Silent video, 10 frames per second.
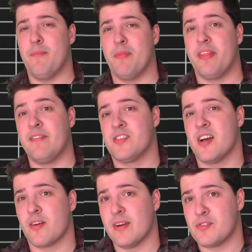Thief
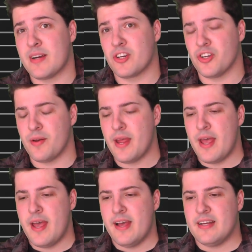Saga Resurrection.
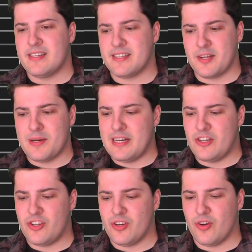
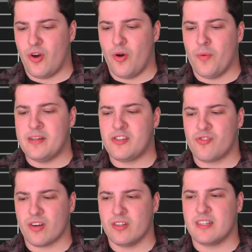Sewage always
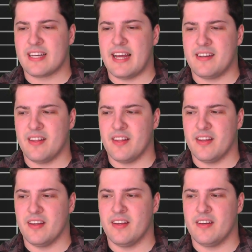struggled to get to
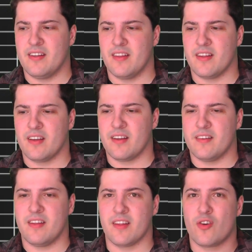
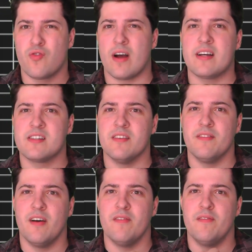the crux
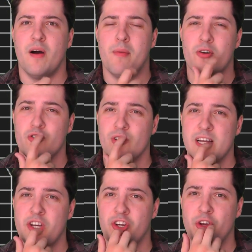of emotional
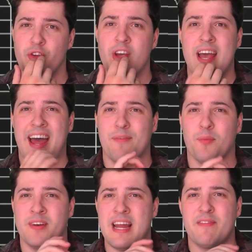issues and
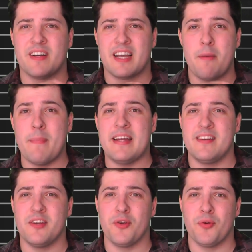would never commit
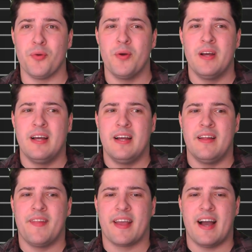to
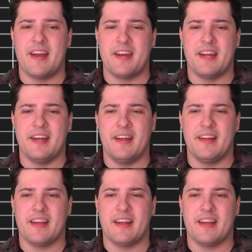the kind of